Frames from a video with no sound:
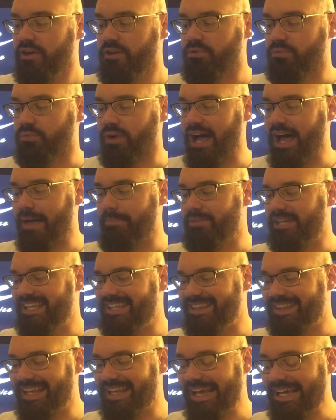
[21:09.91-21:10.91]
Robbie
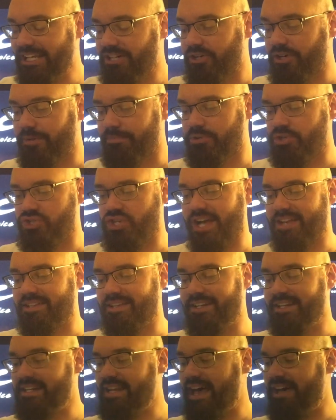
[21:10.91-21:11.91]
Lehner
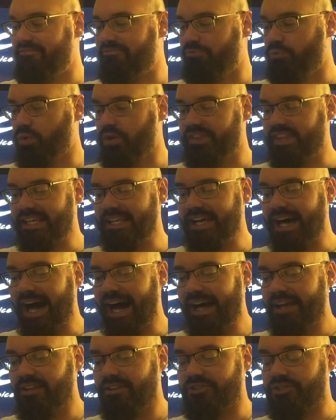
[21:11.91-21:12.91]
projected in net for the
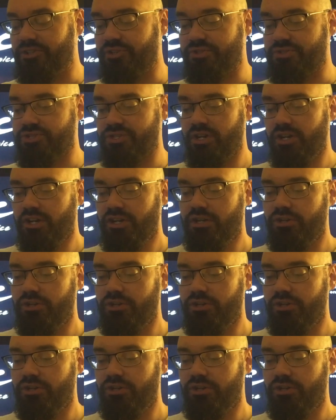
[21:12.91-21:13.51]
Islanders.